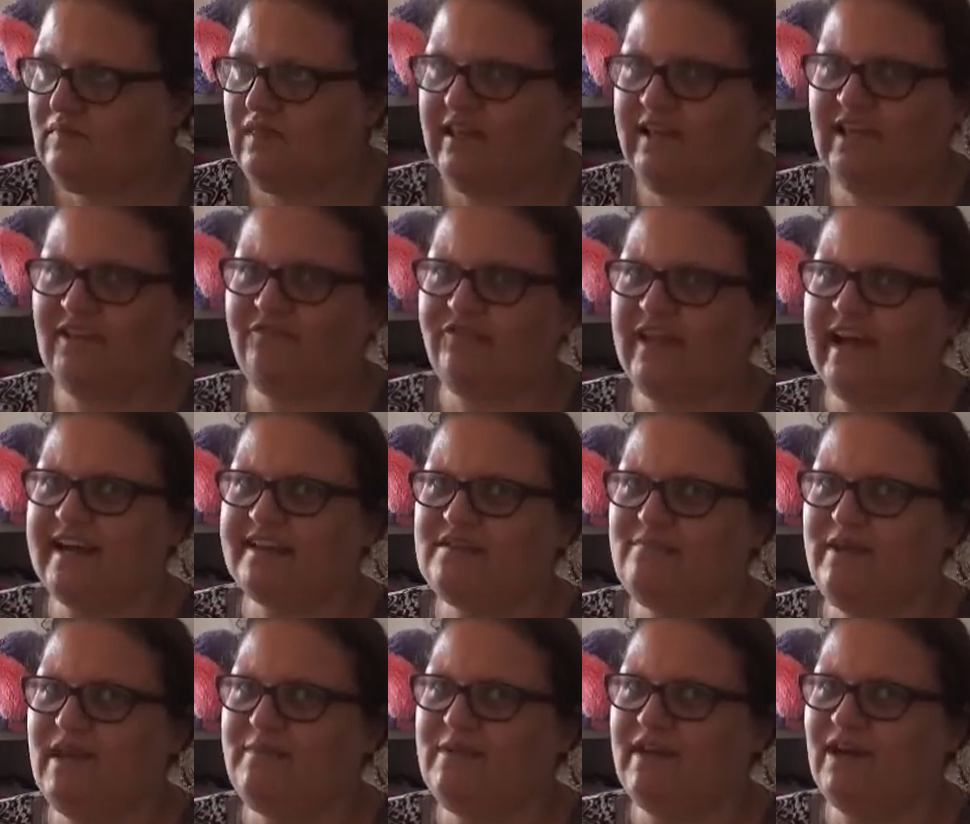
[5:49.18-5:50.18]
In fact,
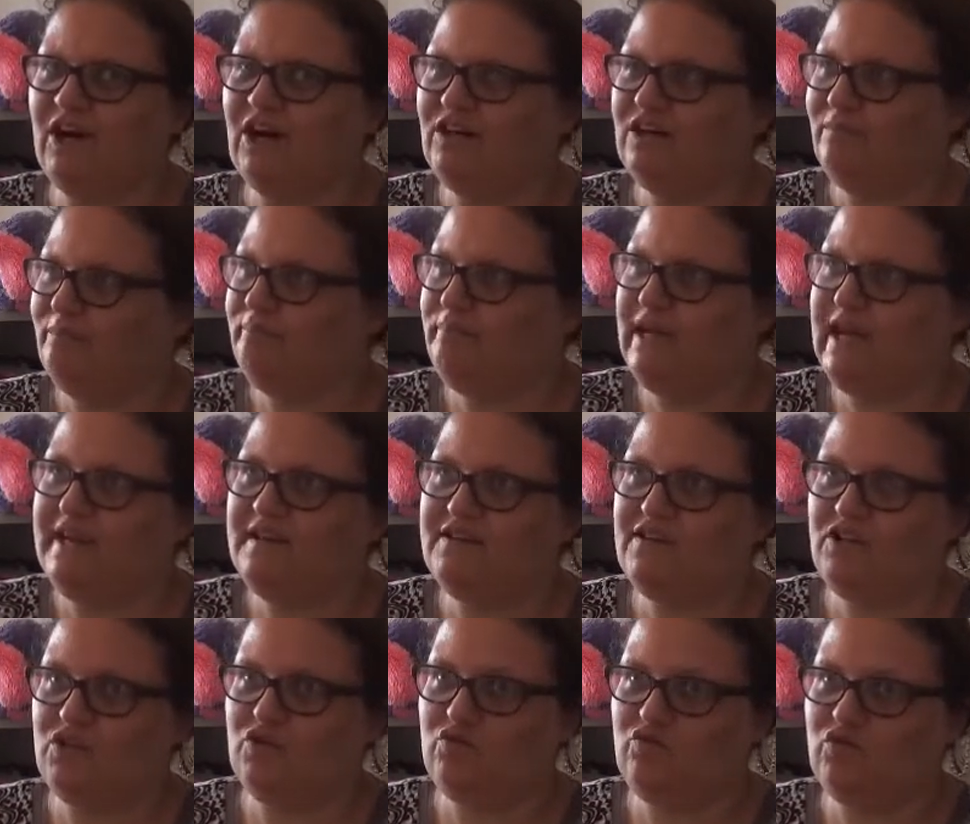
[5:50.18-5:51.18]
maybe I'll bend
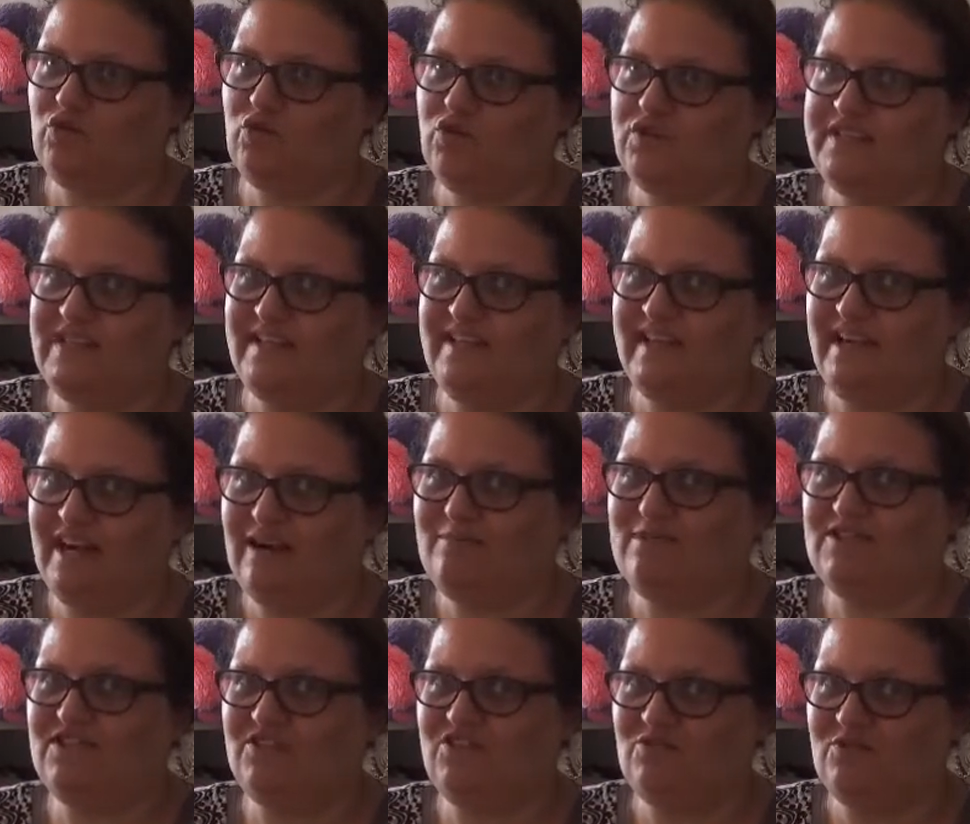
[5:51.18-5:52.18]
the rules in the
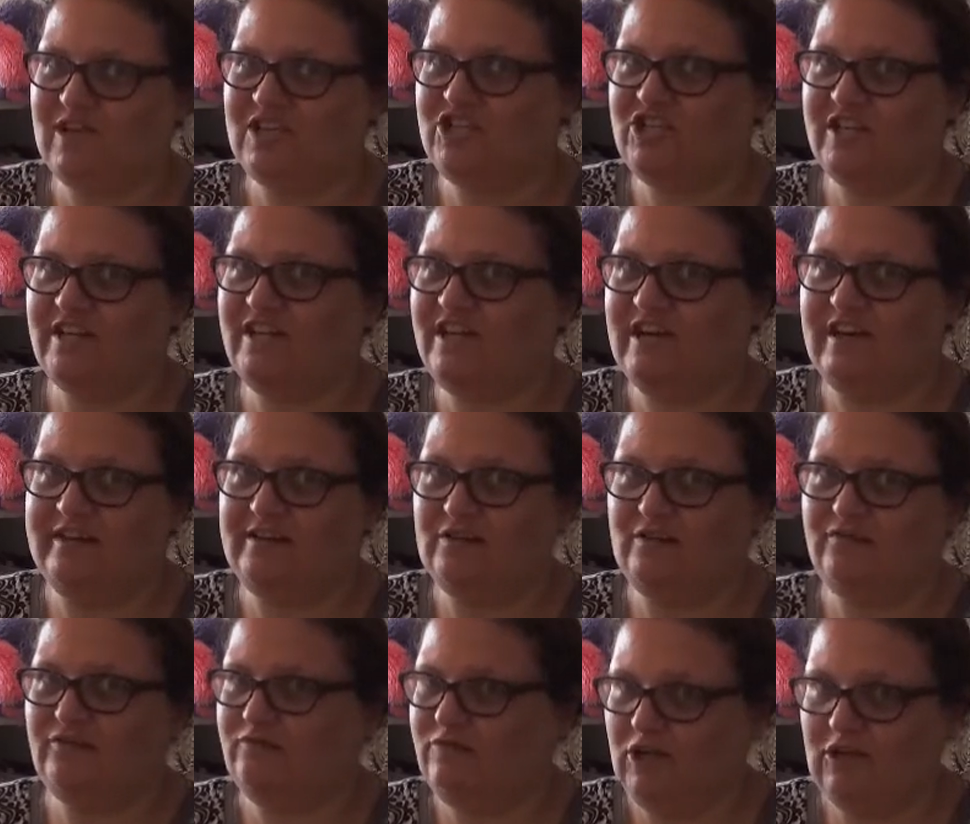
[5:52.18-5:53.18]
opposite direction, kind
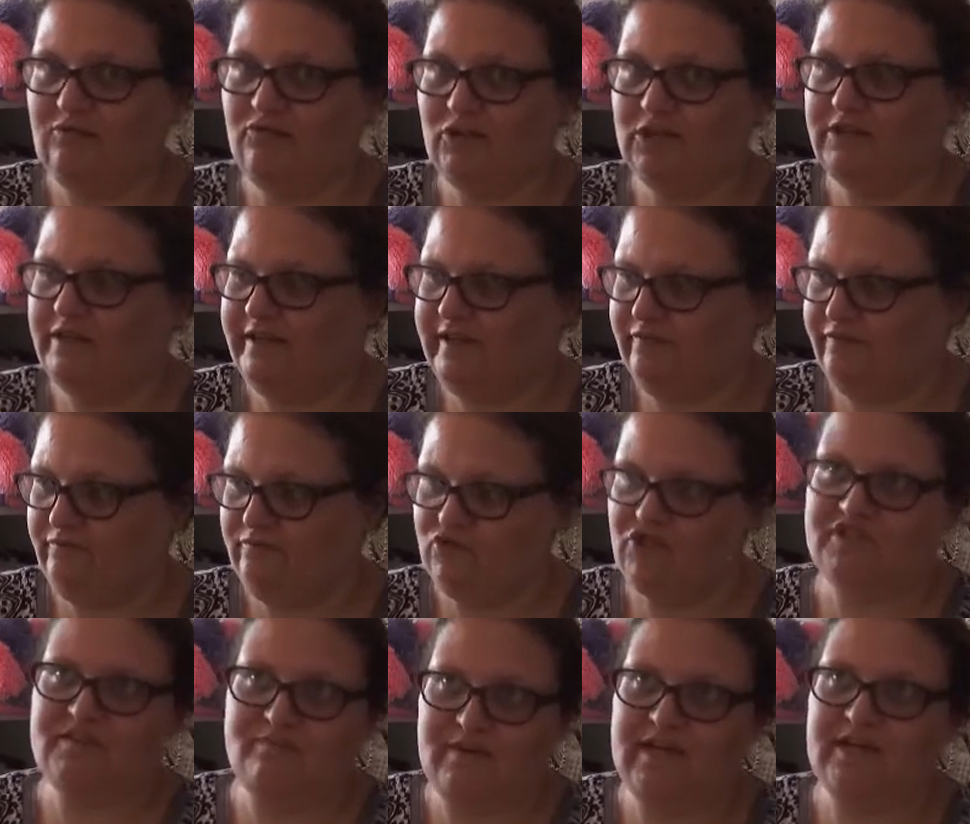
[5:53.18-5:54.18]
of, not really, and
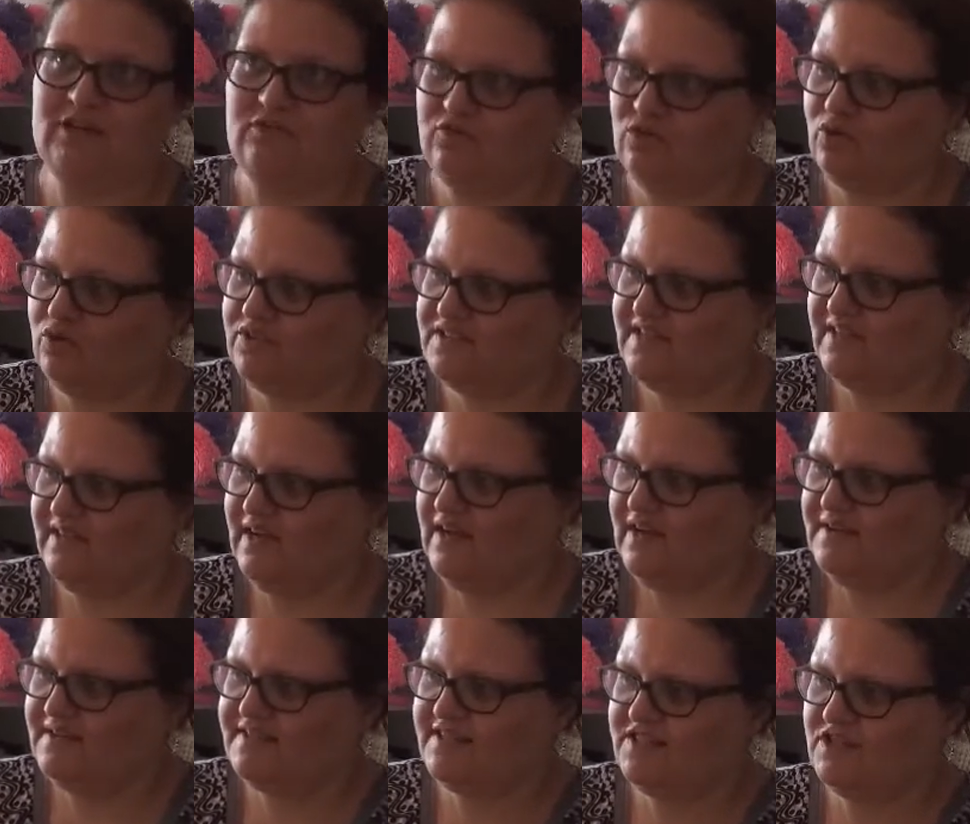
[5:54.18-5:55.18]
just bend the rules and
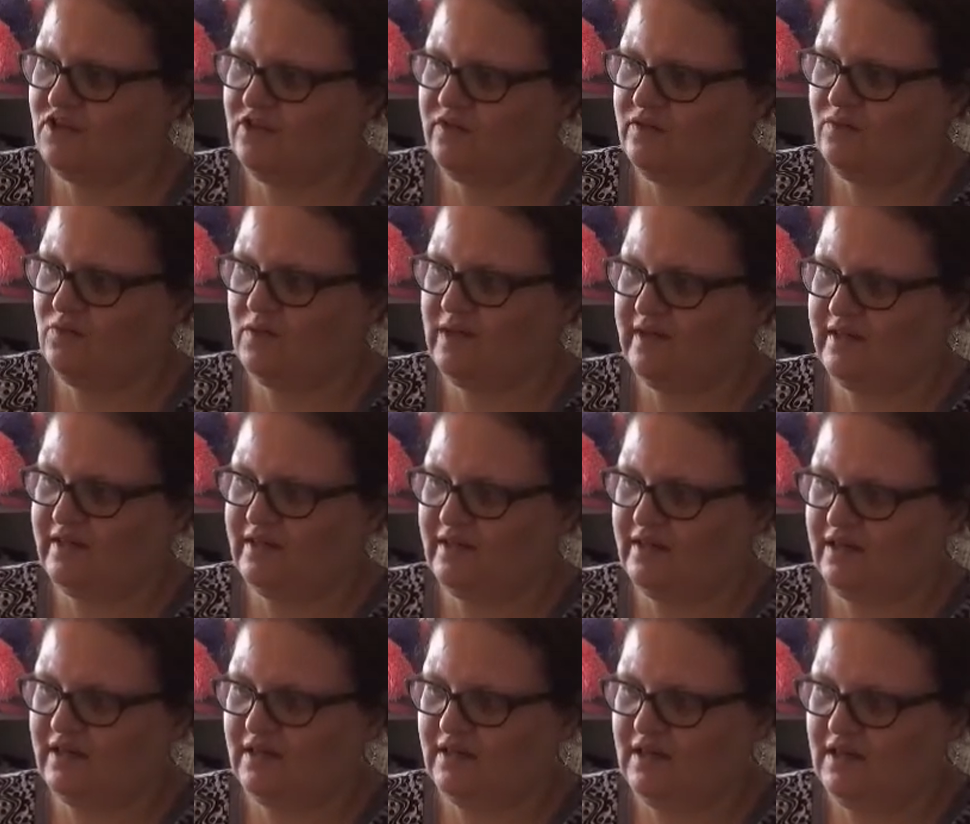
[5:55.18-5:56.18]
start with
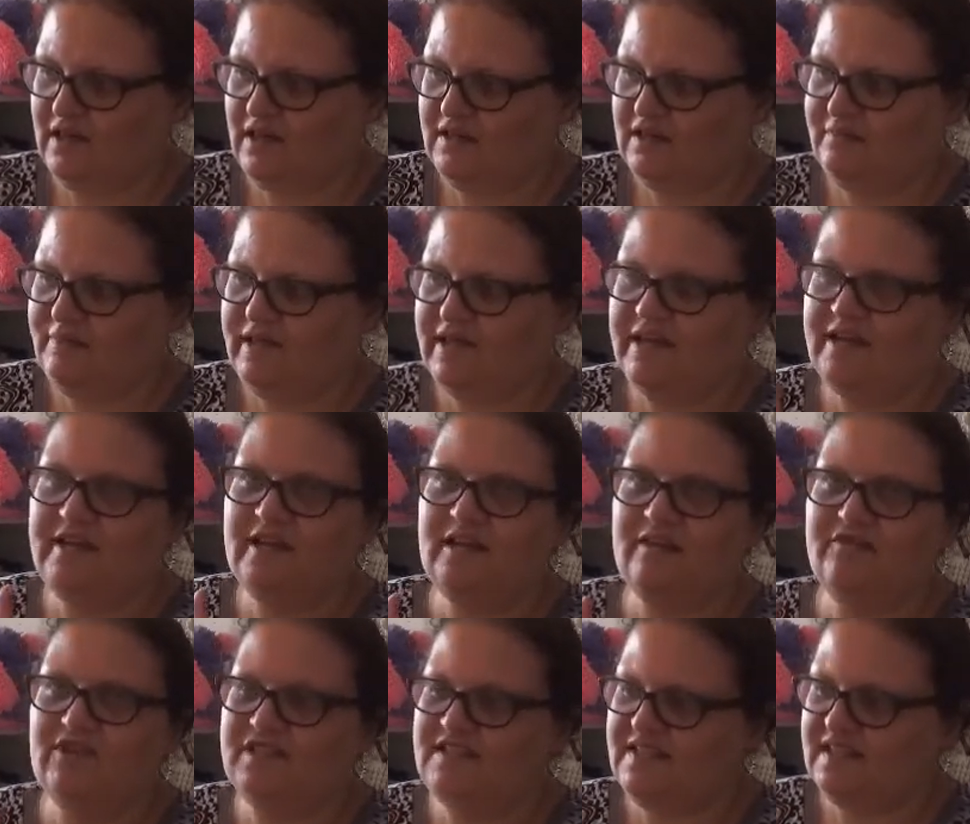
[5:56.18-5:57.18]
uh, the beginning
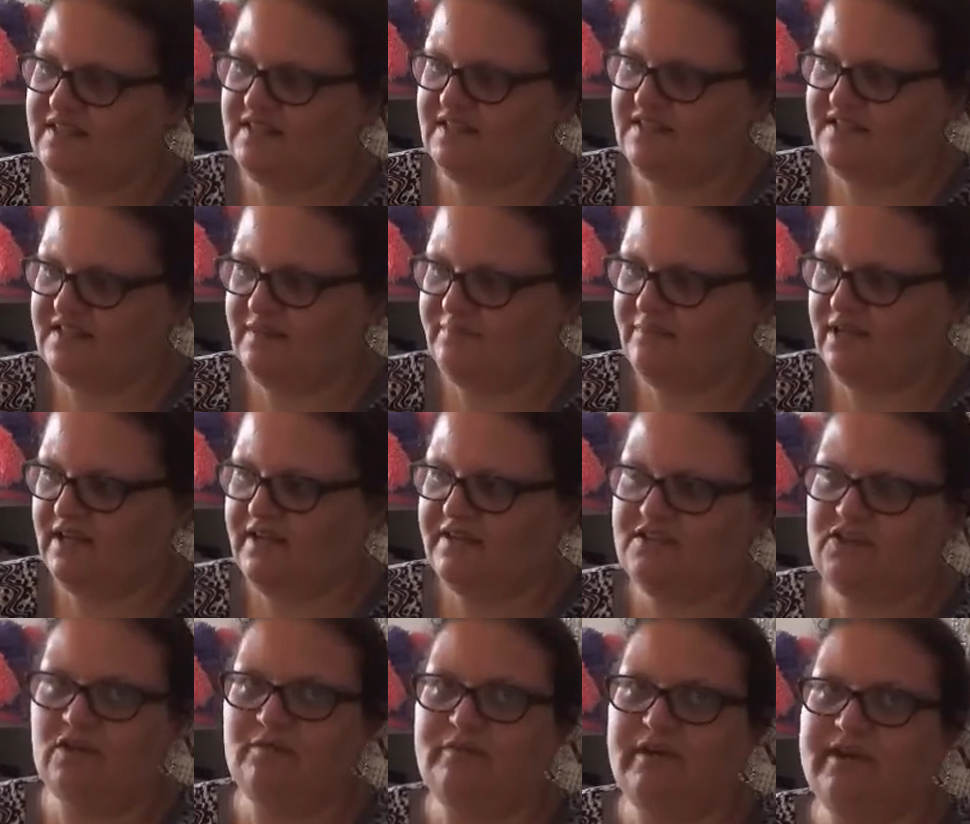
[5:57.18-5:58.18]
of the sentence that
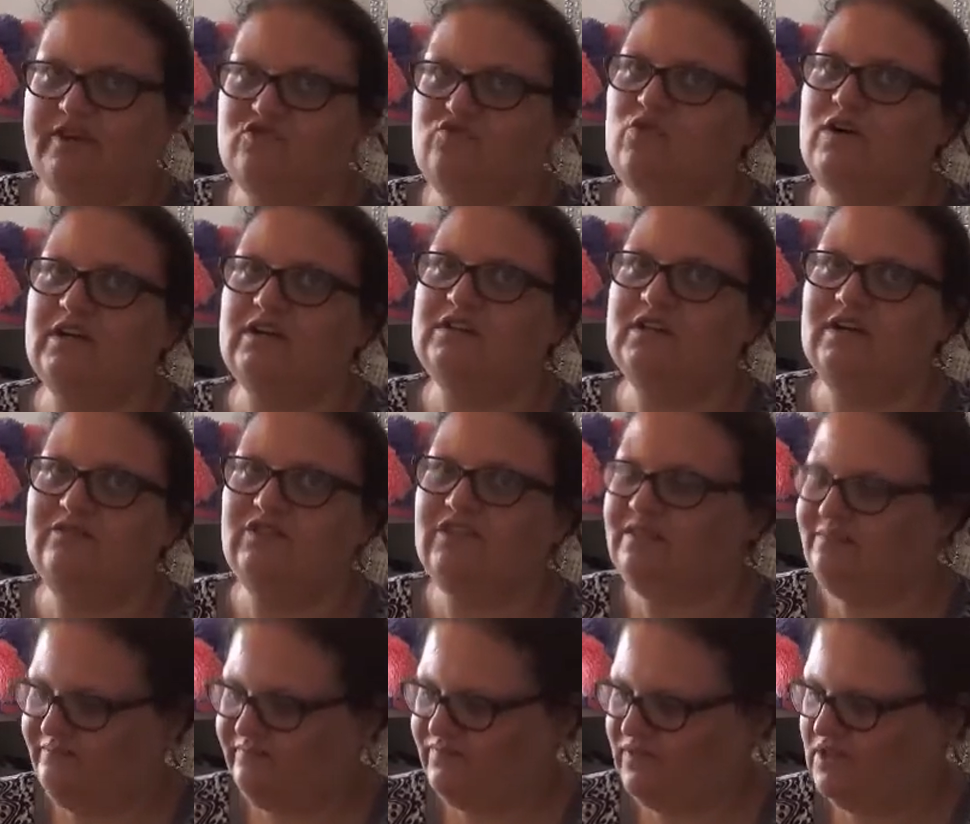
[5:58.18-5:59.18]
begins on page 111.
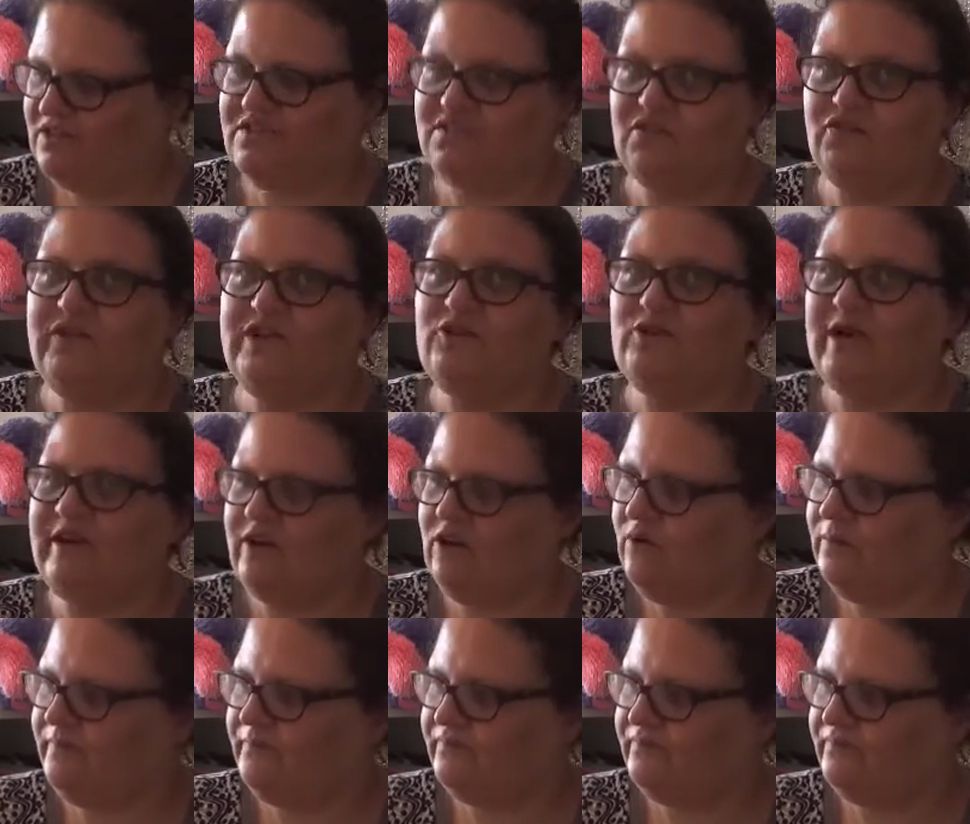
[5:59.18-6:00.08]
So here I go.